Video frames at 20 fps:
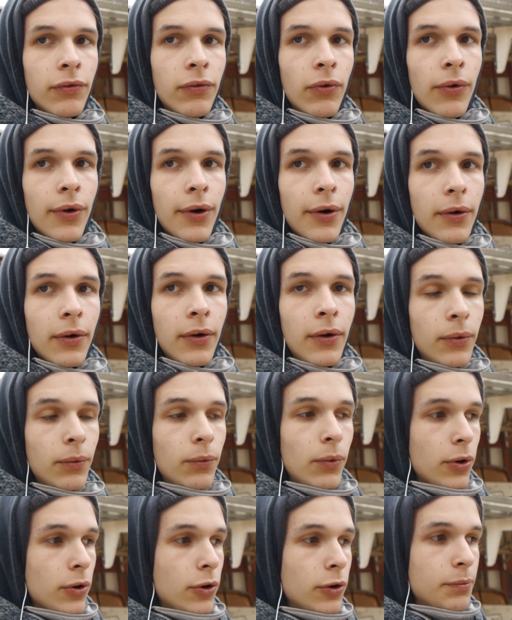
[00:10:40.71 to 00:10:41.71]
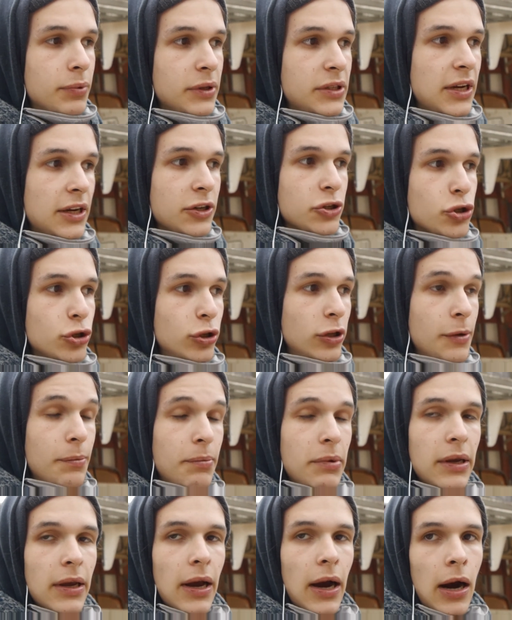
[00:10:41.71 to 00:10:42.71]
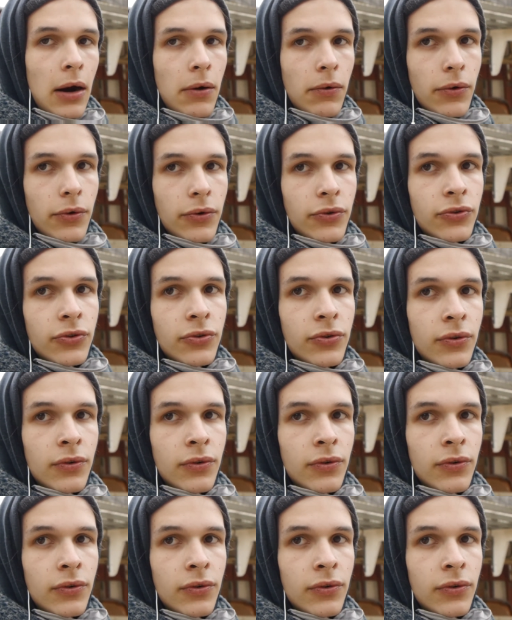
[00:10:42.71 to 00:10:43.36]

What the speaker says: for what could potentially be hours,